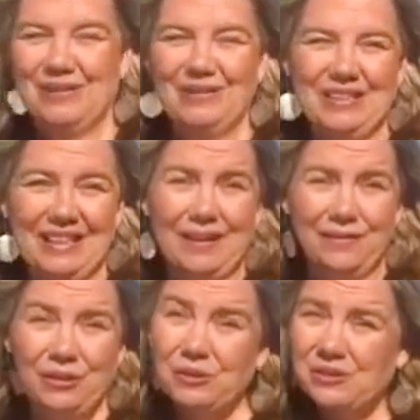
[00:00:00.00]
to a lot of
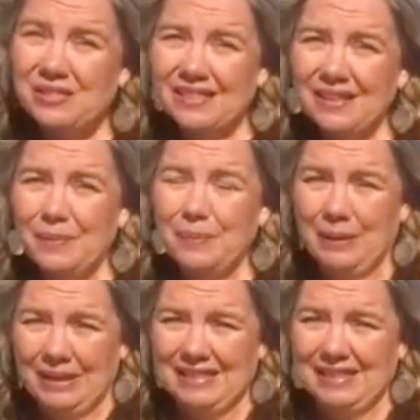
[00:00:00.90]
those.
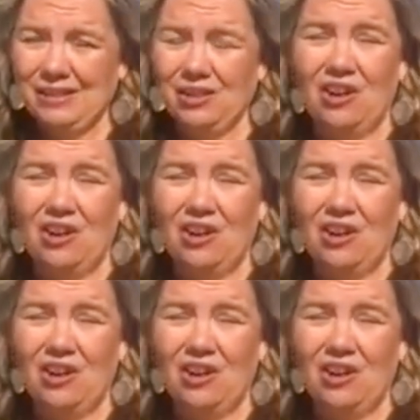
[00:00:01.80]
But there